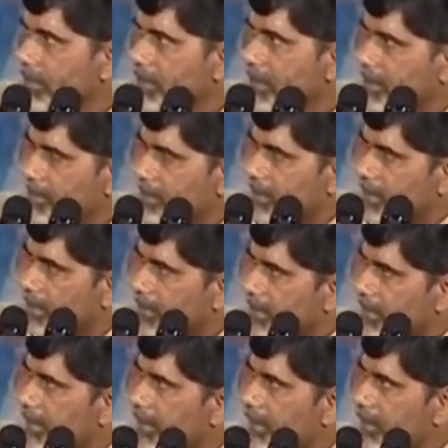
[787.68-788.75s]
There is another
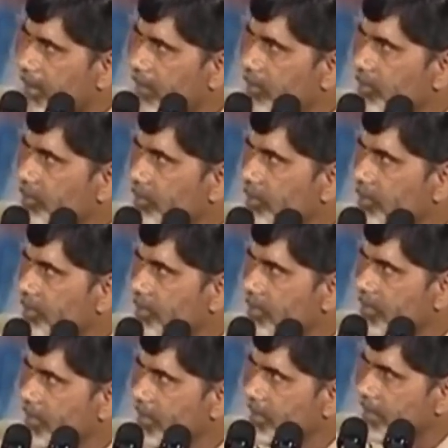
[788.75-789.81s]
area,
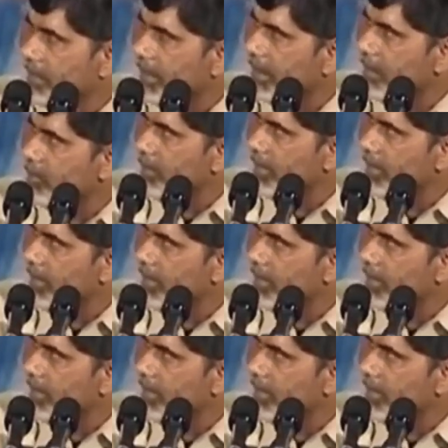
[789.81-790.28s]
skilled